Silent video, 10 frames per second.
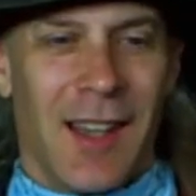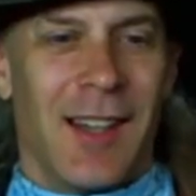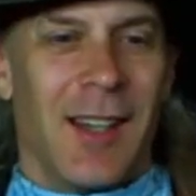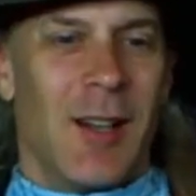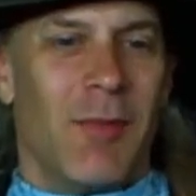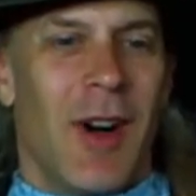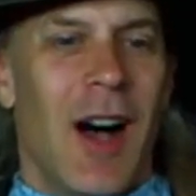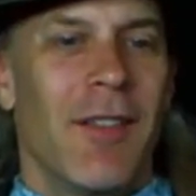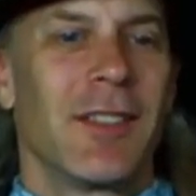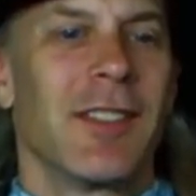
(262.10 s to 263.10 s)

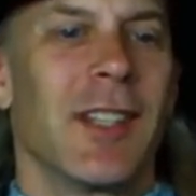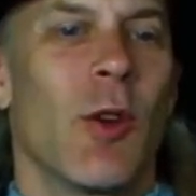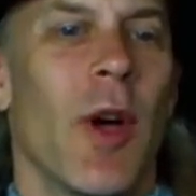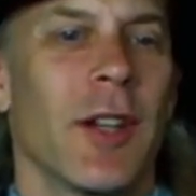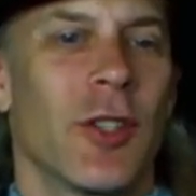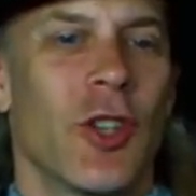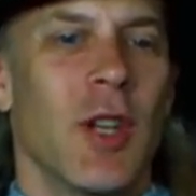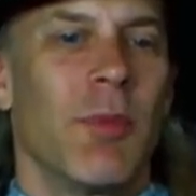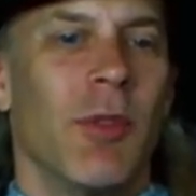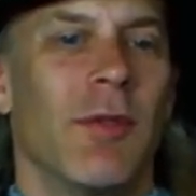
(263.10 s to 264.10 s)
Obviously quite
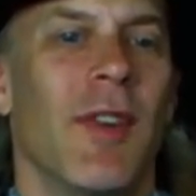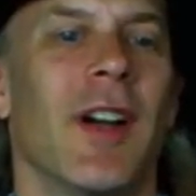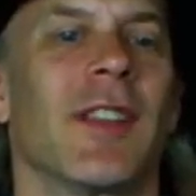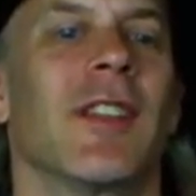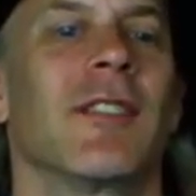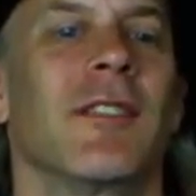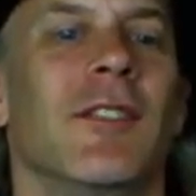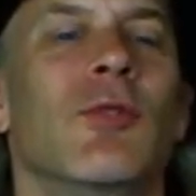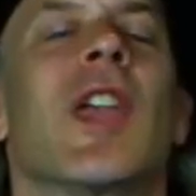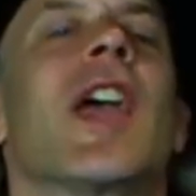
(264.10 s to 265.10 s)
cheap. You'll find that
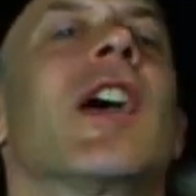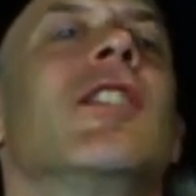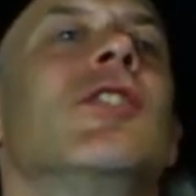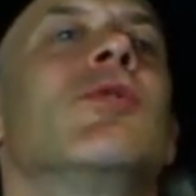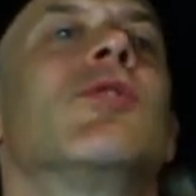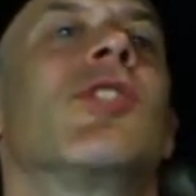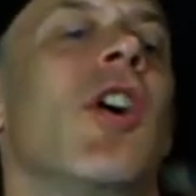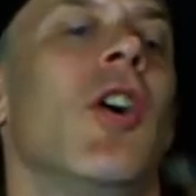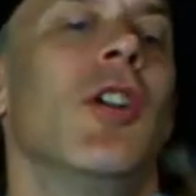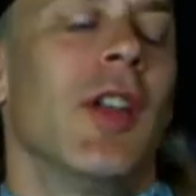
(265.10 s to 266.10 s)
you can't use it
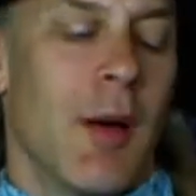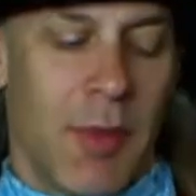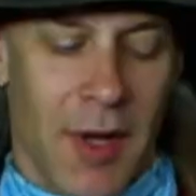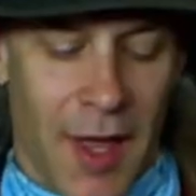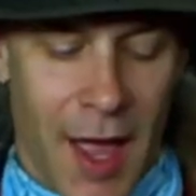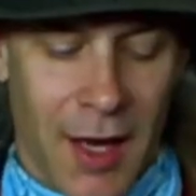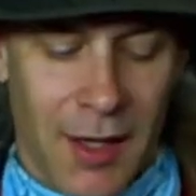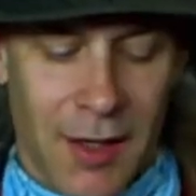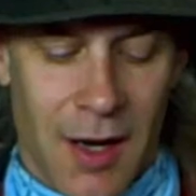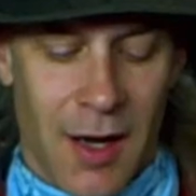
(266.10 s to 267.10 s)
all up,
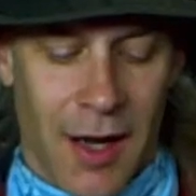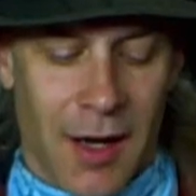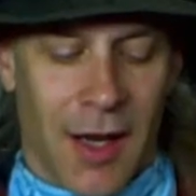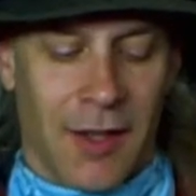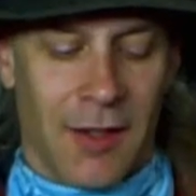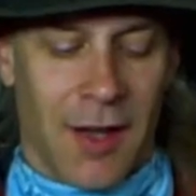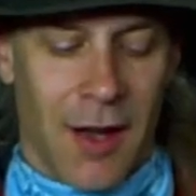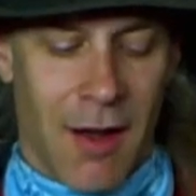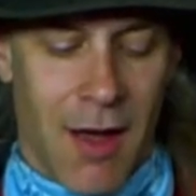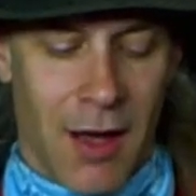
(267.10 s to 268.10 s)
and I
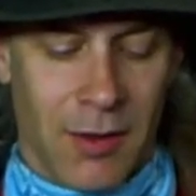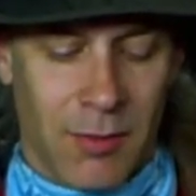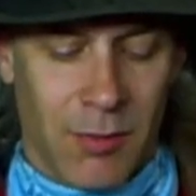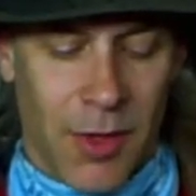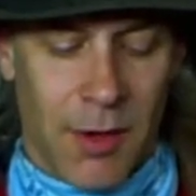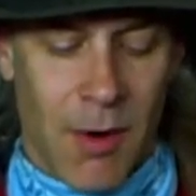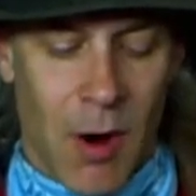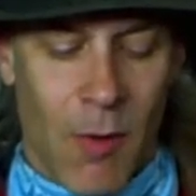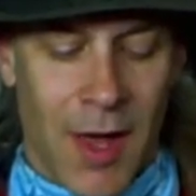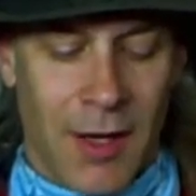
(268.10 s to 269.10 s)
say
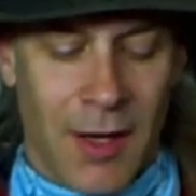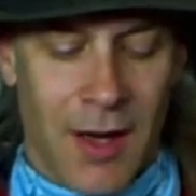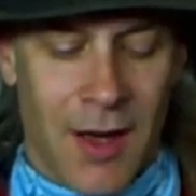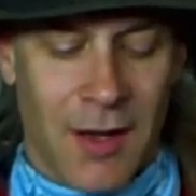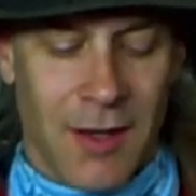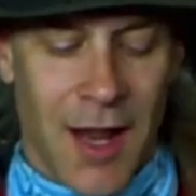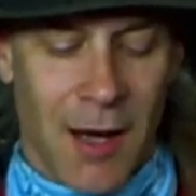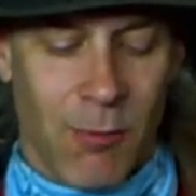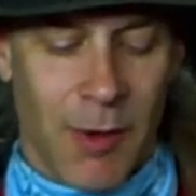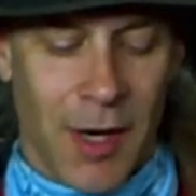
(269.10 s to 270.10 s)
throw in
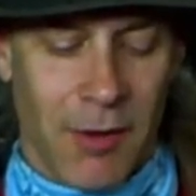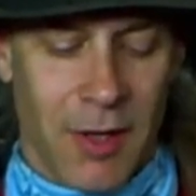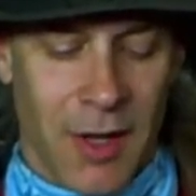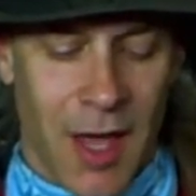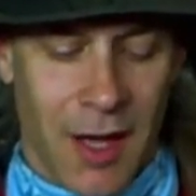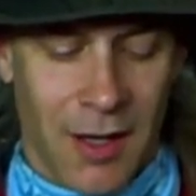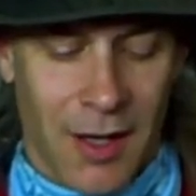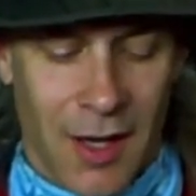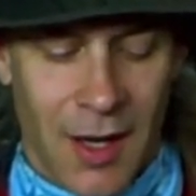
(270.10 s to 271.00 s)
net whenever you can.